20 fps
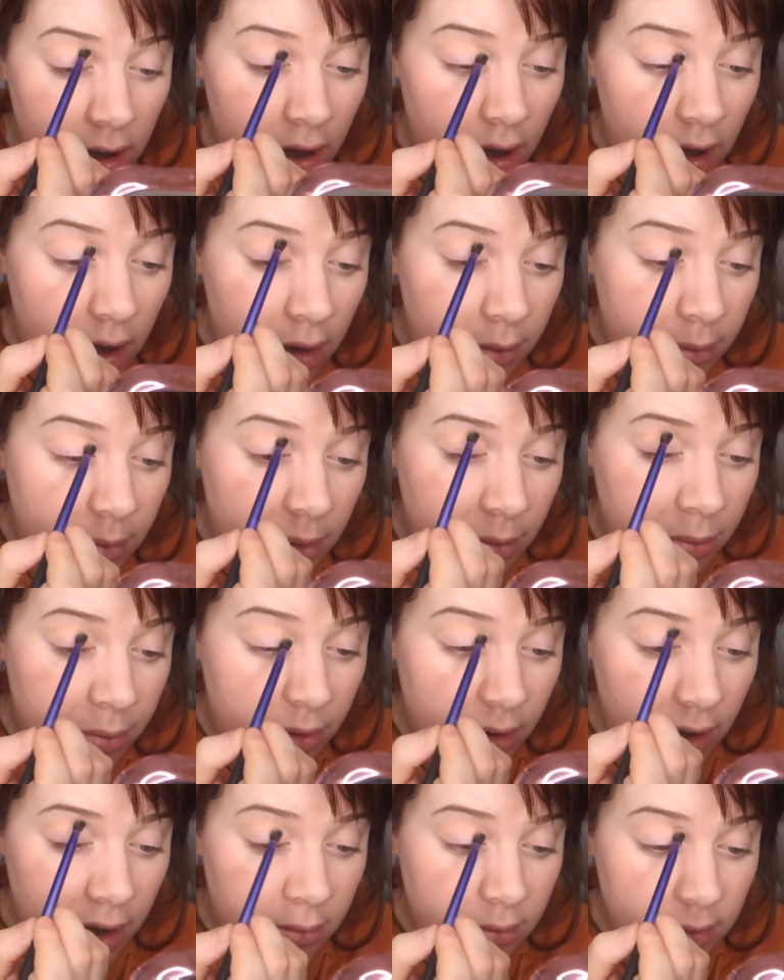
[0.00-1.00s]

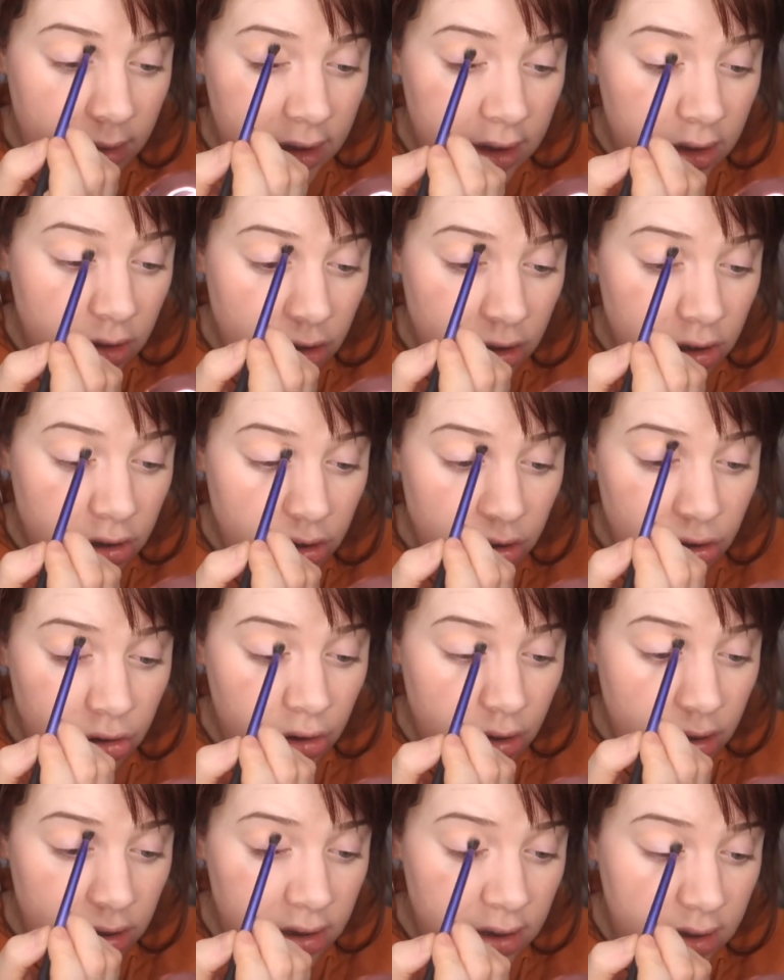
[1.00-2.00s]
But I'm literally just
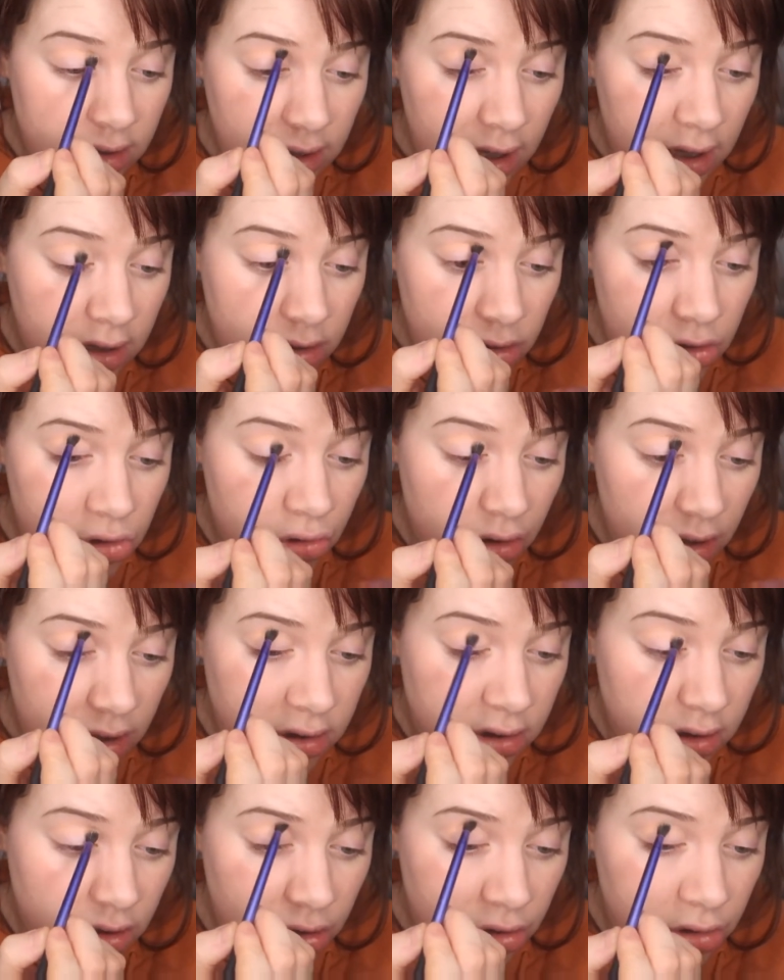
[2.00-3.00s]
using this as a
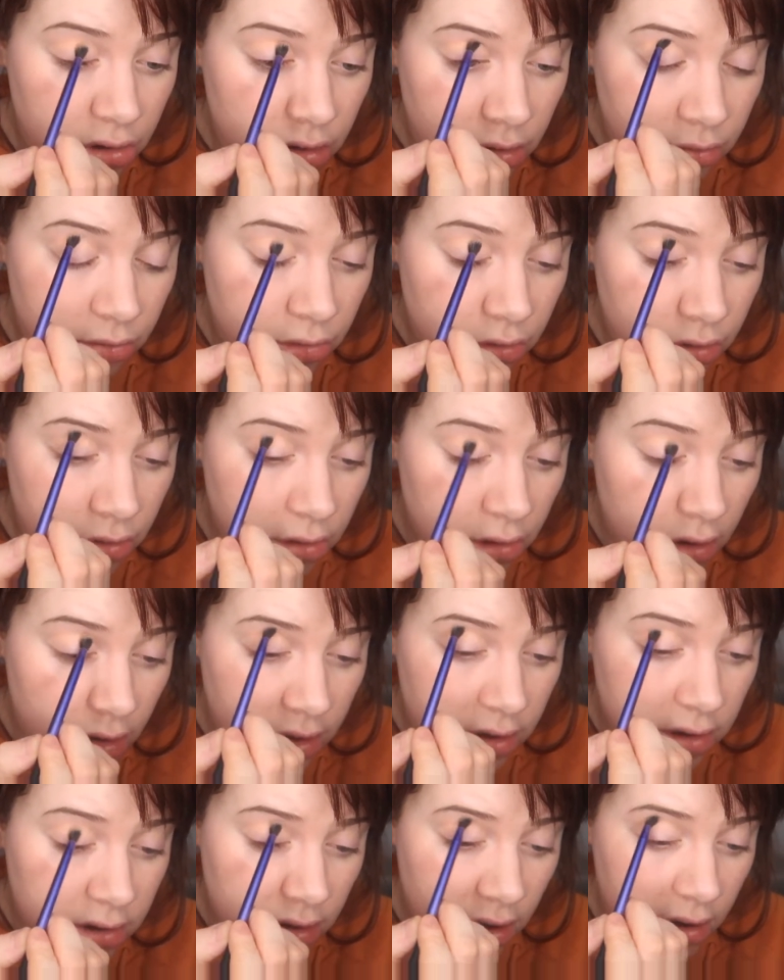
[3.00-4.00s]
transition, so I'm just going to go
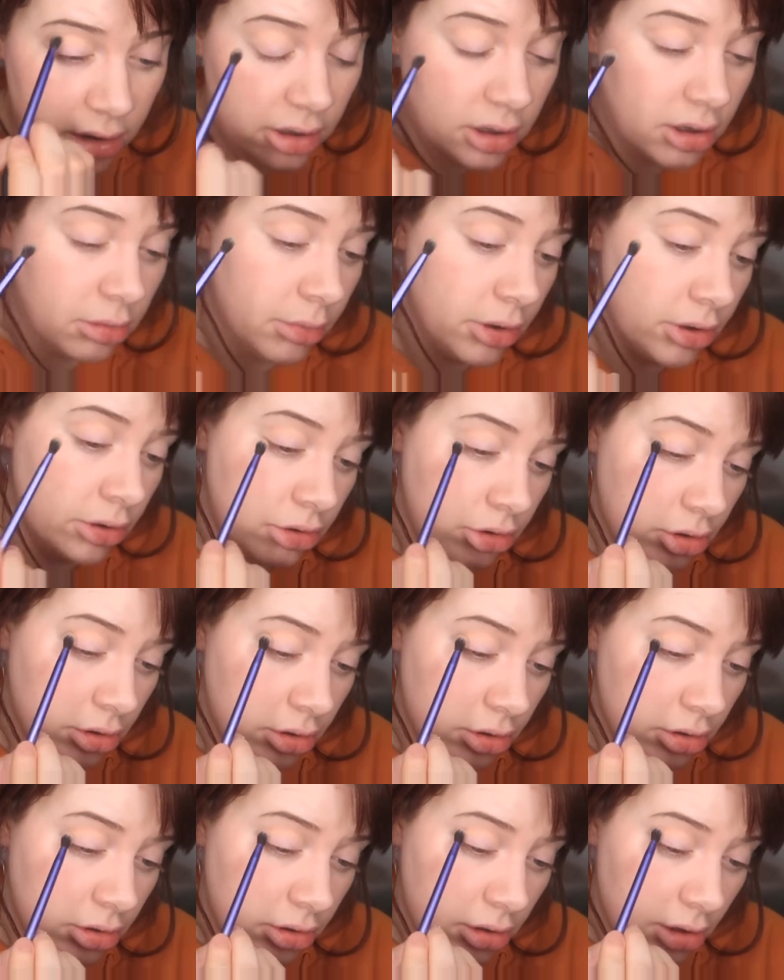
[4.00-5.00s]
in circular
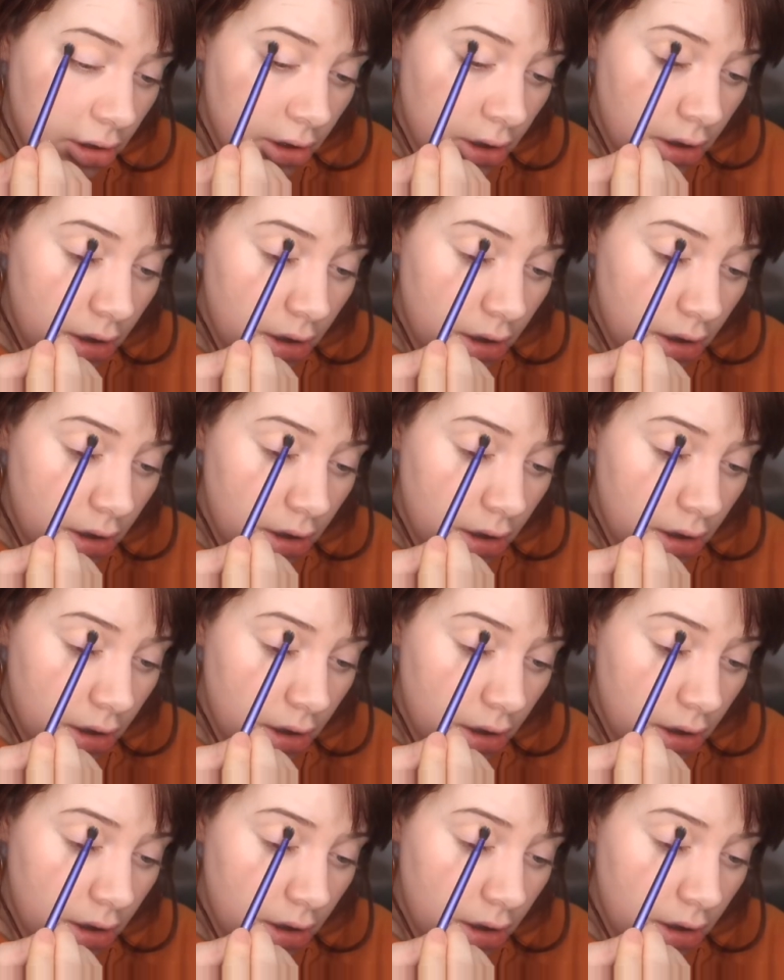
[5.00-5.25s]
motions,